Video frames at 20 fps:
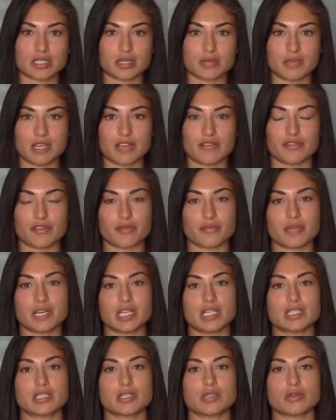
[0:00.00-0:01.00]
to me
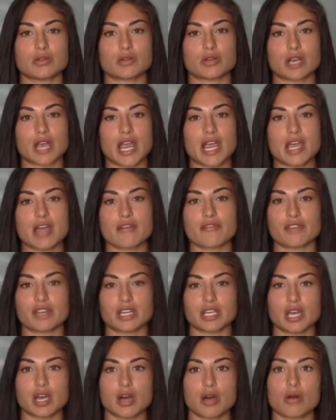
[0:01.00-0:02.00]
to create a
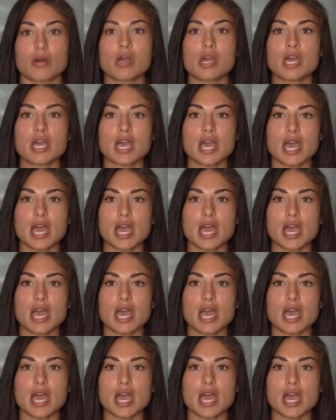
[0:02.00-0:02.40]
video